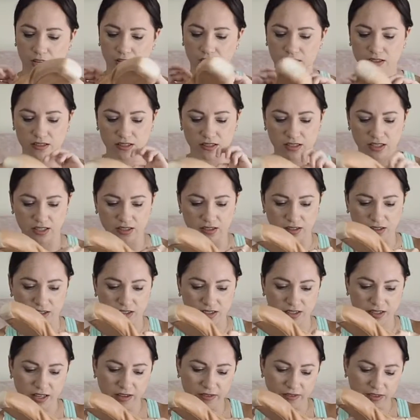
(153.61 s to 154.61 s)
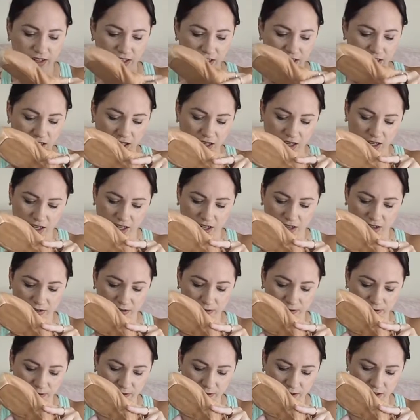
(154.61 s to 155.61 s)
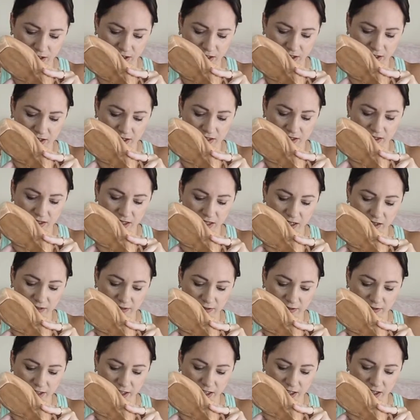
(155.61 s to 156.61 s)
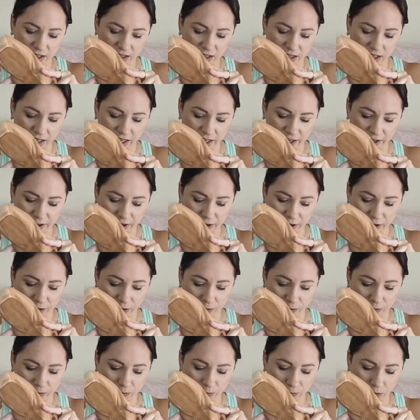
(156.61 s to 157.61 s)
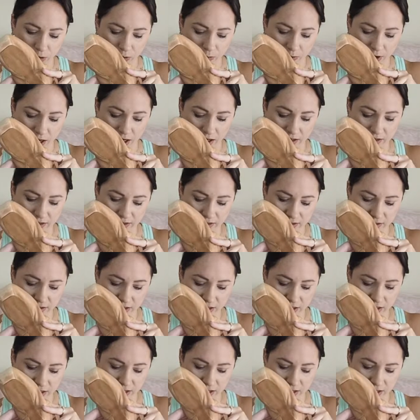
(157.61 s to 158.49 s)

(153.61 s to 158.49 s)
So these are a 7.5 sleek fit, narrow, 4 box,